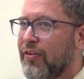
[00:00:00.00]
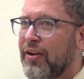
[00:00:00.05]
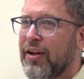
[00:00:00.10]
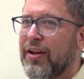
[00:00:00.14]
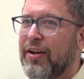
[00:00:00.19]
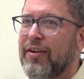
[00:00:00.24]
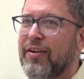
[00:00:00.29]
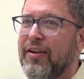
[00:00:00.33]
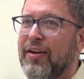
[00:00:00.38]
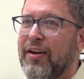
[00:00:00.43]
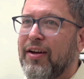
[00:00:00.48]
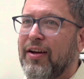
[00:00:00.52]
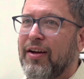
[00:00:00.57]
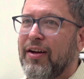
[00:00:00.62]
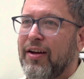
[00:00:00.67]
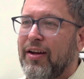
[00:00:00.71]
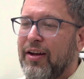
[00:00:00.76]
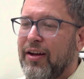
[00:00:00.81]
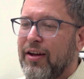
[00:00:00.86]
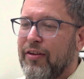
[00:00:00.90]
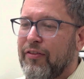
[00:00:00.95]
And
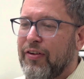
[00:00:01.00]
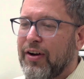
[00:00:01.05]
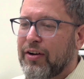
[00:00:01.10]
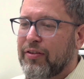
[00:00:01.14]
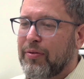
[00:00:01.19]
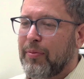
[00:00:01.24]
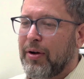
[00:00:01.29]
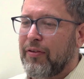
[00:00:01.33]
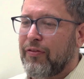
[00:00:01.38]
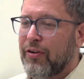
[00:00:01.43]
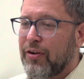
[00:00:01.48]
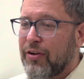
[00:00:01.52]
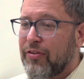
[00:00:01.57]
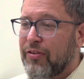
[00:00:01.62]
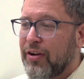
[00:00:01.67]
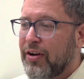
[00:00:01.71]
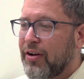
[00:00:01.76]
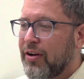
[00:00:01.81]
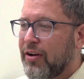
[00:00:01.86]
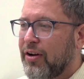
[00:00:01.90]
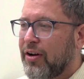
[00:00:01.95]
in fact, when my first
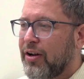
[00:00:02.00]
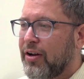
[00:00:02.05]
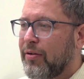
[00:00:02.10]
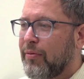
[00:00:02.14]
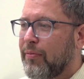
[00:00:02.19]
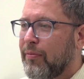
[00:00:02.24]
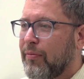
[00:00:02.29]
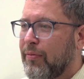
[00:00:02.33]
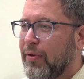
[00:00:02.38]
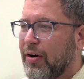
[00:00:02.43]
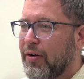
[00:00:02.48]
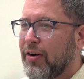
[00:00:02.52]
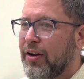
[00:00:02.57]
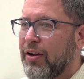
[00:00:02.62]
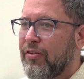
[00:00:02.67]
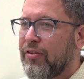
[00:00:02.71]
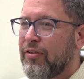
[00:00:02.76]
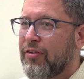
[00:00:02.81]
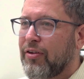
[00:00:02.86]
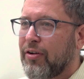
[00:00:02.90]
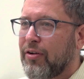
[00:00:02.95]
son got married,
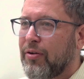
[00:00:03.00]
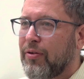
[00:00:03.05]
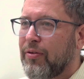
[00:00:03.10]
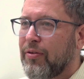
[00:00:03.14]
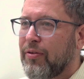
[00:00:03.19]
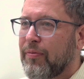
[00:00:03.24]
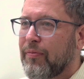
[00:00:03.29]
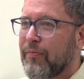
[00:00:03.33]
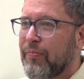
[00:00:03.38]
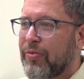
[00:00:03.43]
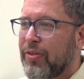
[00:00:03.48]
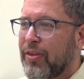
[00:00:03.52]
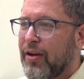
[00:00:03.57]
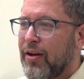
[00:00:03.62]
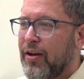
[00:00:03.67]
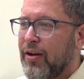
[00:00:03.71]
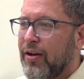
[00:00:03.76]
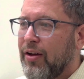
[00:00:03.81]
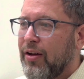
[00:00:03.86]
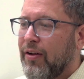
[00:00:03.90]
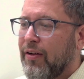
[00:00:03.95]
so
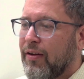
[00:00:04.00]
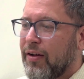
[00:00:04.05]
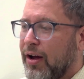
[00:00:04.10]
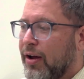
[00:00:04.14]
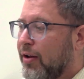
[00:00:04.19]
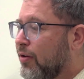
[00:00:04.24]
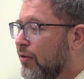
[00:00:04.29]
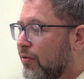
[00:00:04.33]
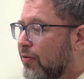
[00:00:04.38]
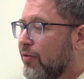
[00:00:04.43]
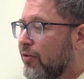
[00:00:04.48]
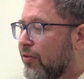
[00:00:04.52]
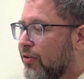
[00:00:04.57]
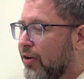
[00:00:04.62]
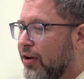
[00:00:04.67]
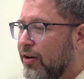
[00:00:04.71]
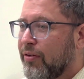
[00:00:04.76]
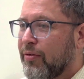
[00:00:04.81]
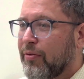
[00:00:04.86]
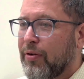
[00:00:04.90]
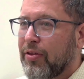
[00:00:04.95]
I
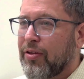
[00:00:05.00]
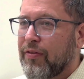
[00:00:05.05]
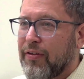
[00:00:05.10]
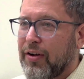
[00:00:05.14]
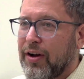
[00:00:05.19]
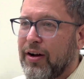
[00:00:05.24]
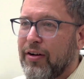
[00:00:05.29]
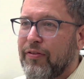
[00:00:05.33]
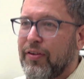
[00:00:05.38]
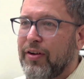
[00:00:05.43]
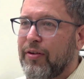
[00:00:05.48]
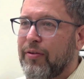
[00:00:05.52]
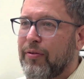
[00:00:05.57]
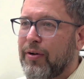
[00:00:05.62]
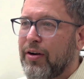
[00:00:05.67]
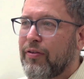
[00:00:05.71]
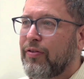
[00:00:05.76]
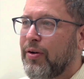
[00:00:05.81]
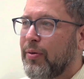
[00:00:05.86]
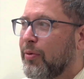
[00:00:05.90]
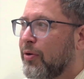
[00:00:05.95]
signed it with a vav, and
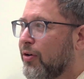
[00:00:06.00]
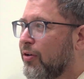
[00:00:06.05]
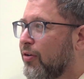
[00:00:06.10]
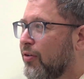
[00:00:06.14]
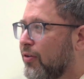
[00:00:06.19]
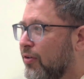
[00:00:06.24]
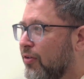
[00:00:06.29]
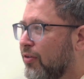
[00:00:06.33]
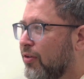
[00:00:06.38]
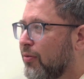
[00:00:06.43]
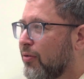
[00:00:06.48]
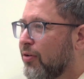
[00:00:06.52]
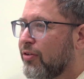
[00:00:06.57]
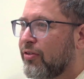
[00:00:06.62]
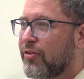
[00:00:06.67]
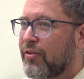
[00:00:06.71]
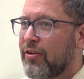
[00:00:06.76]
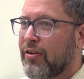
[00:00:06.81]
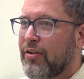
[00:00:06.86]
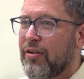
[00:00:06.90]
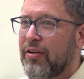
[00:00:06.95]
Rav Rimon, who is the
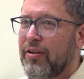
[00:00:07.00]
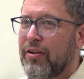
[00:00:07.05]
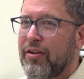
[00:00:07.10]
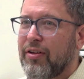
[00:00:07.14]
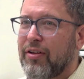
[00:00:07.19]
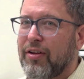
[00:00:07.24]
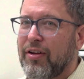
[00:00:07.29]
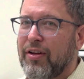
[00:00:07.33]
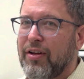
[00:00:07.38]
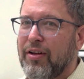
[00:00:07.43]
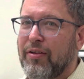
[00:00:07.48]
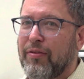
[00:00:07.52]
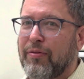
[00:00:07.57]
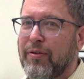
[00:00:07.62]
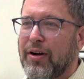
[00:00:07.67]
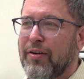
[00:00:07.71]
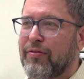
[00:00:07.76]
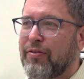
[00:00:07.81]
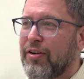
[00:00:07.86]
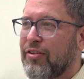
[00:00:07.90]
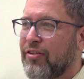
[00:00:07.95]

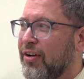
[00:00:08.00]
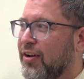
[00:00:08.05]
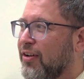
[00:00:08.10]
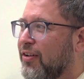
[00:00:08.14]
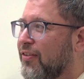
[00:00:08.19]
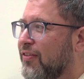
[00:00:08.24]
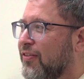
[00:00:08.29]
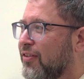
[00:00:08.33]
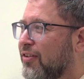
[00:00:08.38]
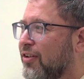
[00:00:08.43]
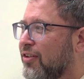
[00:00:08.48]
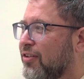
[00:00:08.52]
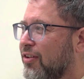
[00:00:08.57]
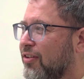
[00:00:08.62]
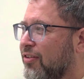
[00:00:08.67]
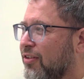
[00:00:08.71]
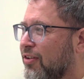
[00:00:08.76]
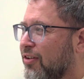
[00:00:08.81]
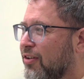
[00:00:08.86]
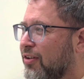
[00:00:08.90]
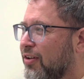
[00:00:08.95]
Rav Rashi of Gush
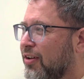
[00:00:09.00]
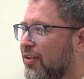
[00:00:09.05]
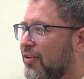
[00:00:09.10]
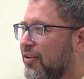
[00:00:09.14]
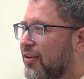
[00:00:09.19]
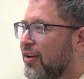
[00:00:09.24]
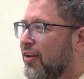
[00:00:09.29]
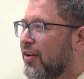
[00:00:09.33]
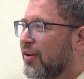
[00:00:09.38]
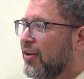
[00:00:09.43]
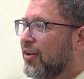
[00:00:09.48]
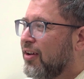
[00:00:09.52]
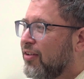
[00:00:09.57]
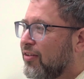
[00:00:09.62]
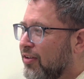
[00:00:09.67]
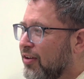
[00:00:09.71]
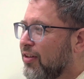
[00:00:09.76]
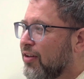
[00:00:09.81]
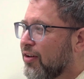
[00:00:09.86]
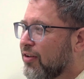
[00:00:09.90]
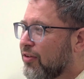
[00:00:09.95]
Etzion, had
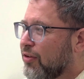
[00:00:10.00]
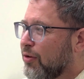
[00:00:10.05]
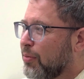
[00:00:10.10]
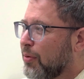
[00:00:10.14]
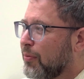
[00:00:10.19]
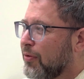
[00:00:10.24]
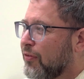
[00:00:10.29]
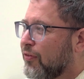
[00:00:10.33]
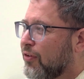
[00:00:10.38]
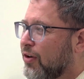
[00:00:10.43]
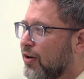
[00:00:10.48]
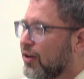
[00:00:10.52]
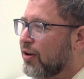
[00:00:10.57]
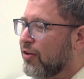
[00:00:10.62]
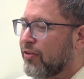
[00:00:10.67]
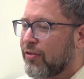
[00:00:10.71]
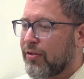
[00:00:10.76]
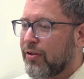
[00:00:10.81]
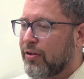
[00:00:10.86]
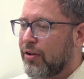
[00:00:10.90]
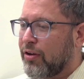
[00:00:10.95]
seen the ketubah before, and he
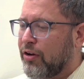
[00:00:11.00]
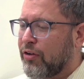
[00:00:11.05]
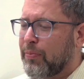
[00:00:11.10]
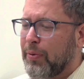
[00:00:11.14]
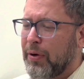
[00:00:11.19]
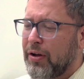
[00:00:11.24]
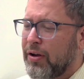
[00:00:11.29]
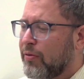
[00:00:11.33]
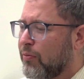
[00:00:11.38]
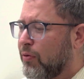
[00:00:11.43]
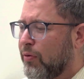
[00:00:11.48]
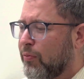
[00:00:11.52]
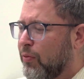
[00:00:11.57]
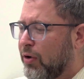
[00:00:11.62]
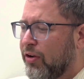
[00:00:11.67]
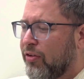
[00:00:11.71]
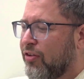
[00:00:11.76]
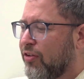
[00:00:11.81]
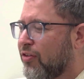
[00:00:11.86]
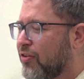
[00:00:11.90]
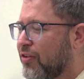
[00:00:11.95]
goes, "You're spelling. What
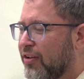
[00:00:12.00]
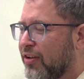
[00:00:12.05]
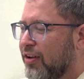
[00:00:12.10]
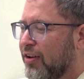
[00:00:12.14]
is this?"